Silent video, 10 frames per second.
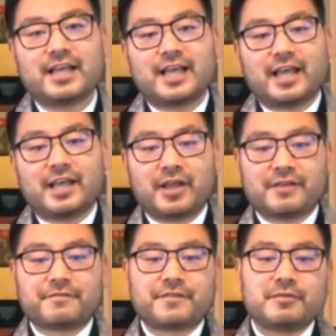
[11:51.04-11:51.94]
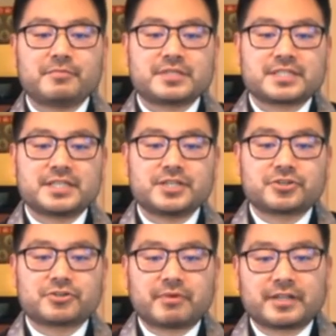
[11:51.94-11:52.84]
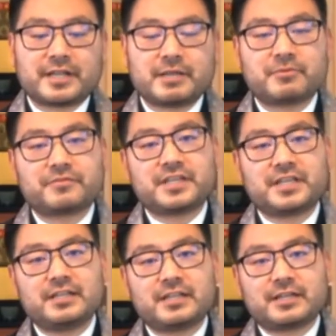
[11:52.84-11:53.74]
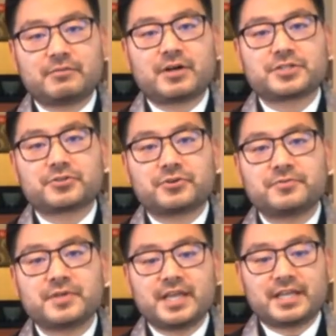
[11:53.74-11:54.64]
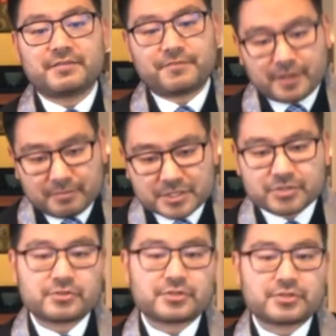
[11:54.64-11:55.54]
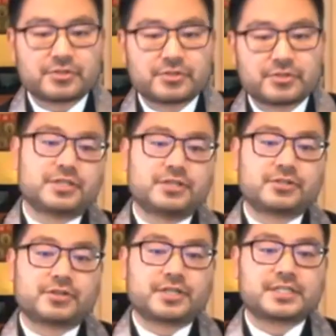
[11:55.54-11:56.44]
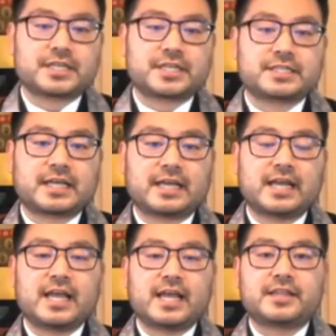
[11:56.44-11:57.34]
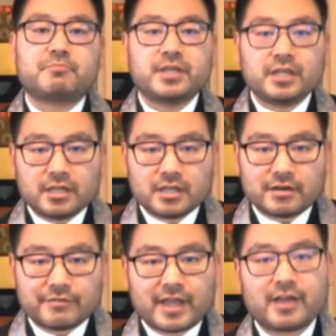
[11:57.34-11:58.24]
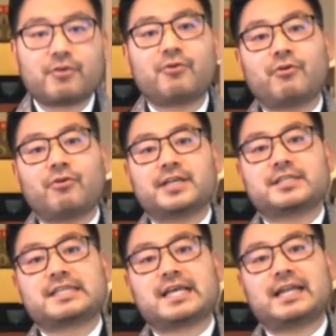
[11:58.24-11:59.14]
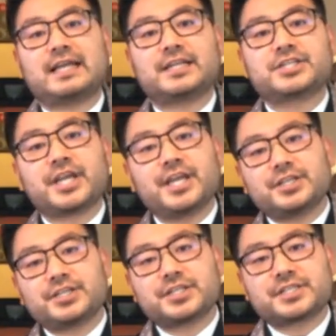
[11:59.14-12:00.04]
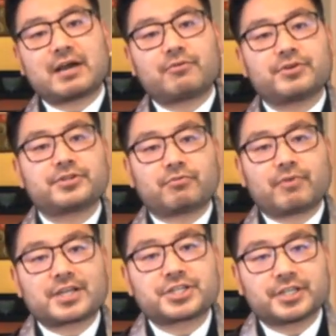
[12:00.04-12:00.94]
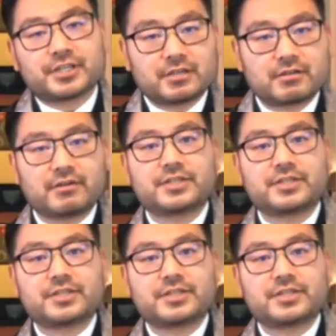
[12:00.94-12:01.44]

and a famous teacher by the name of Kiritani Wajo, a famous Jodo Shinshu teacher, he says that the meaning of Eko is that it changes our direction. Right?